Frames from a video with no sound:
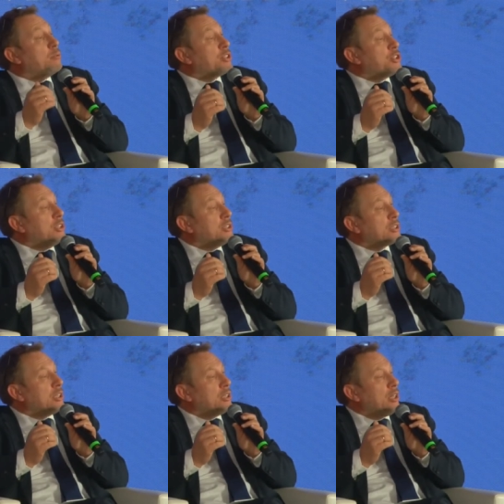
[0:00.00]
of
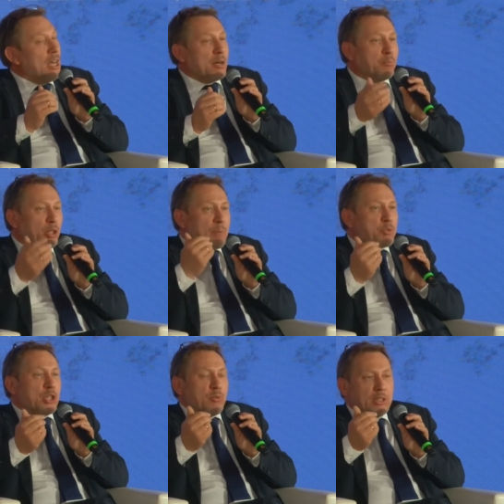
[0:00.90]
that Western
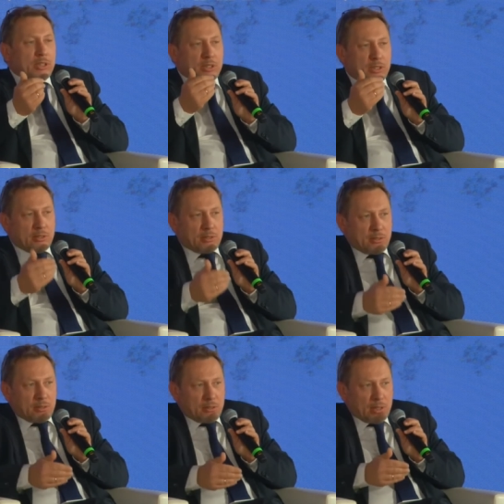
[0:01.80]
Latin
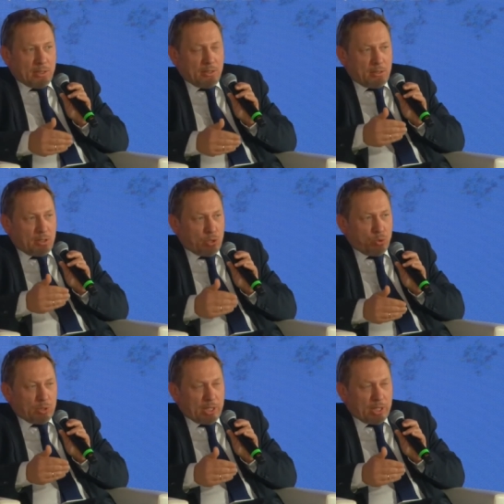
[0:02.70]
civilization? Because the